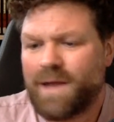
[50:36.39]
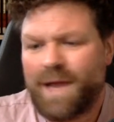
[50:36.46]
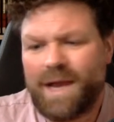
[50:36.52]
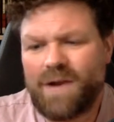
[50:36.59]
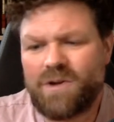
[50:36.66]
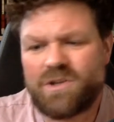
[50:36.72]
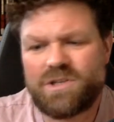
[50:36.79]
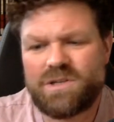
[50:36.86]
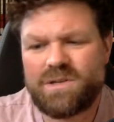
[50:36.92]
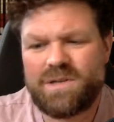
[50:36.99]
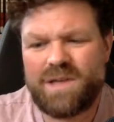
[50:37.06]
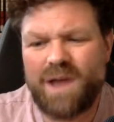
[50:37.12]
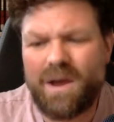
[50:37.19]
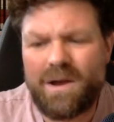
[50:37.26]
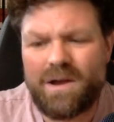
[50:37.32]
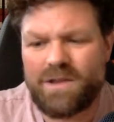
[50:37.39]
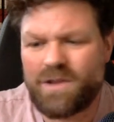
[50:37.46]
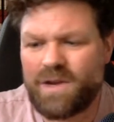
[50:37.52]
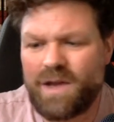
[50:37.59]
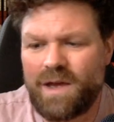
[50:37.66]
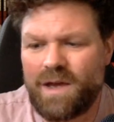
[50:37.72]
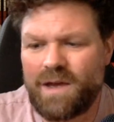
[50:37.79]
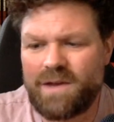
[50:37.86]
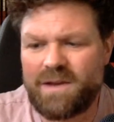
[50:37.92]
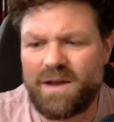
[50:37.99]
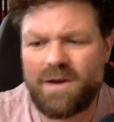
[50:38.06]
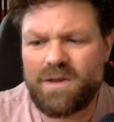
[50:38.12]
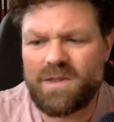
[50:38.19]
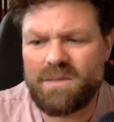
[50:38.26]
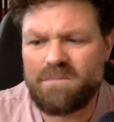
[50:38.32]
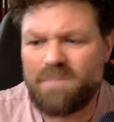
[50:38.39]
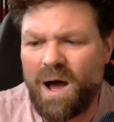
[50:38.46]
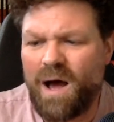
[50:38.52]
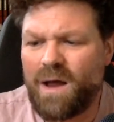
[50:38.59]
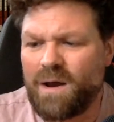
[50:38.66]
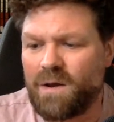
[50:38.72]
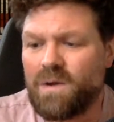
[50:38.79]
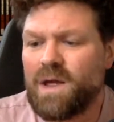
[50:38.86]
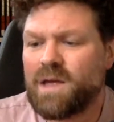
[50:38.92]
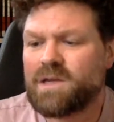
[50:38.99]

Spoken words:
He looked younger than her, younger than Marlowe,